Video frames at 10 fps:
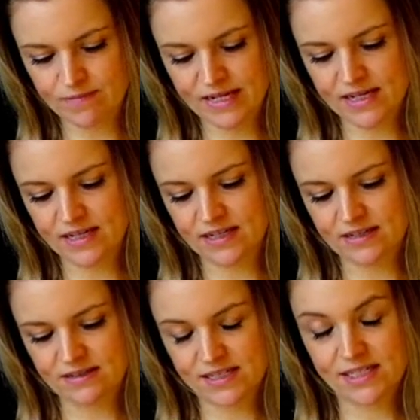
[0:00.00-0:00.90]
make it
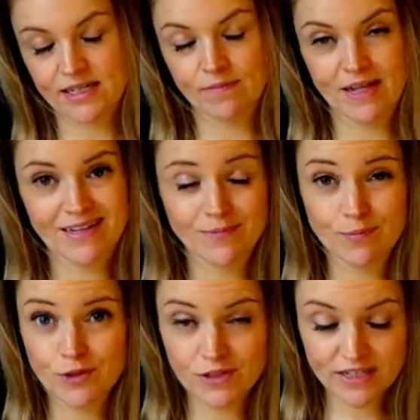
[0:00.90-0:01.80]
seem less
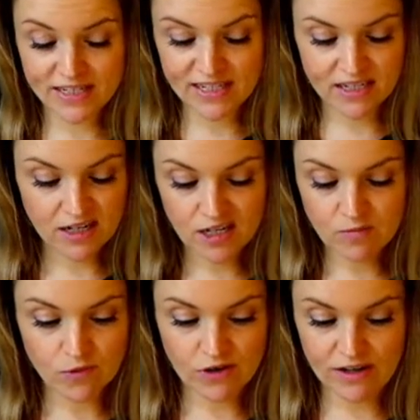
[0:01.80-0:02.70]
bulky,
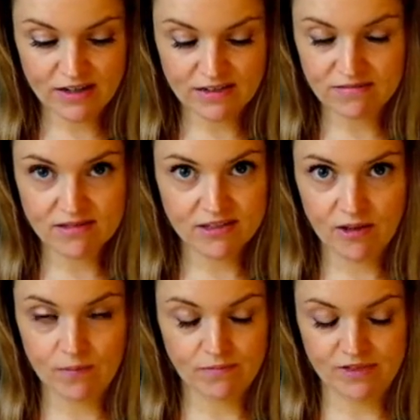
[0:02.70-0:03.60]
but
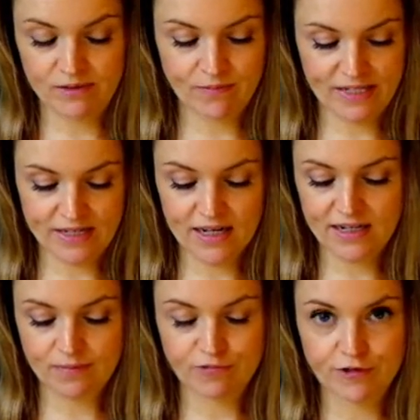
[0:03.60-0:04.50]
didn't make
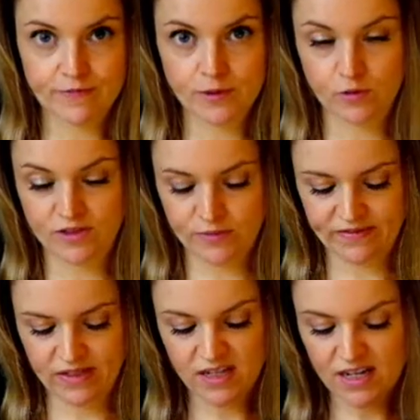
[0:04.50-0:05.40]
any improvements
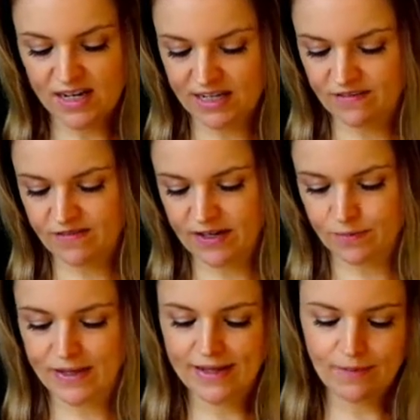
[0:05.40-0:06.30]
whatsoever. And in fact,
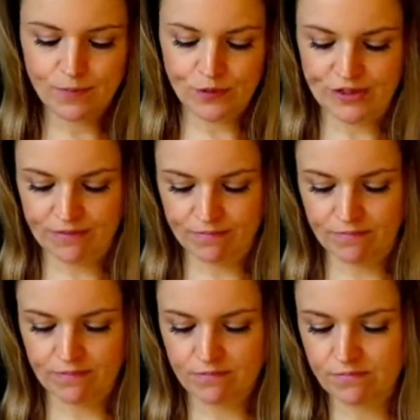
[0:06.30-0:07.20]
by that point,
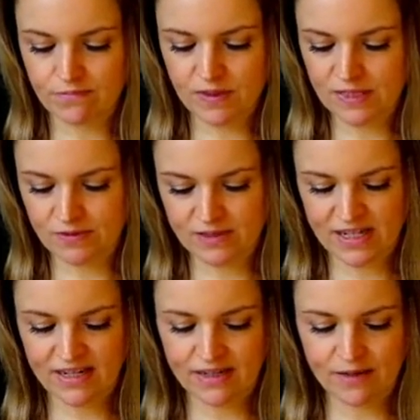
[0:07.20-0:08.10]
I was
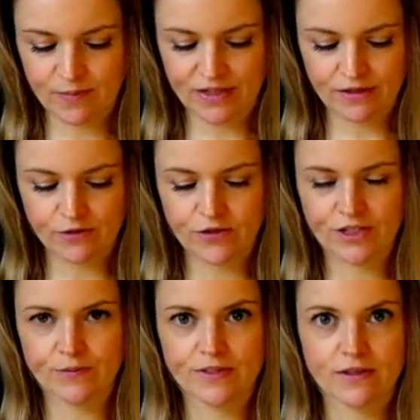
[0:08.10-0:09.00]
getting a bit
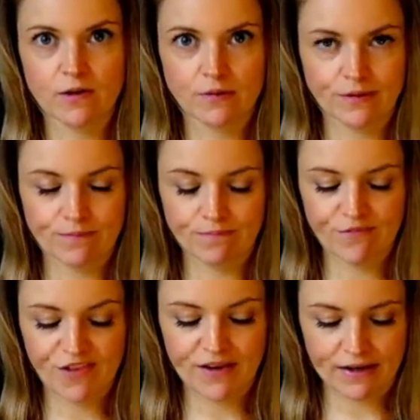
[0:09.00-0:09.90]
annoyed with the whole
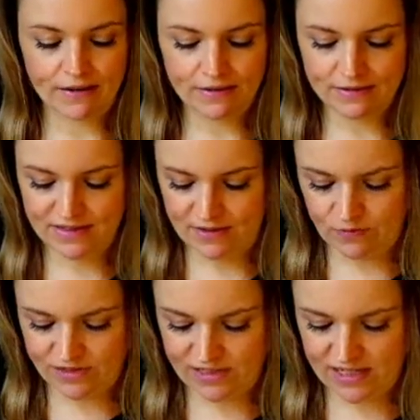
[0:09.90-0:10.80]
thing and
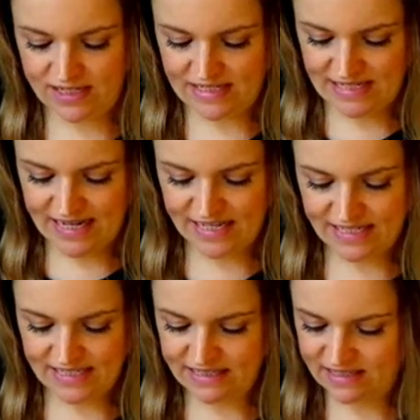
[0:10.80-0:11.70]
was starting to
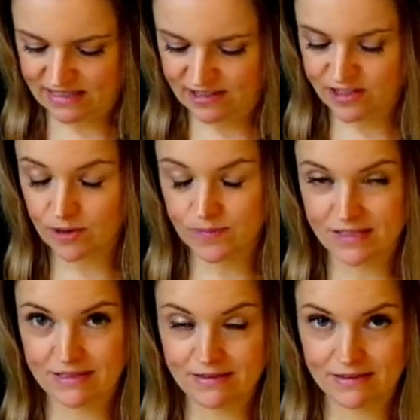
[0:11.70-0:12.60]
hate it. So the top
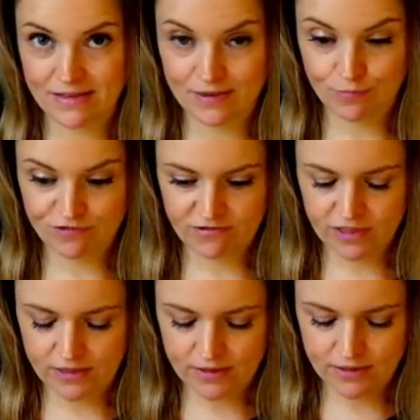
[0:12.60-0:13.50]
stitching is
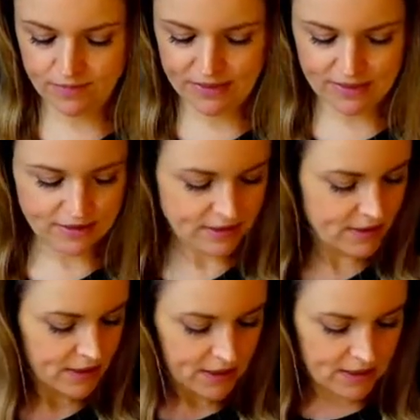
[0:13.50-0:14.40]
pretty
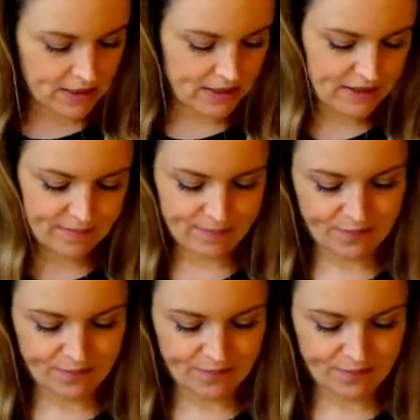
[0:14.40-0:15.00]
bad.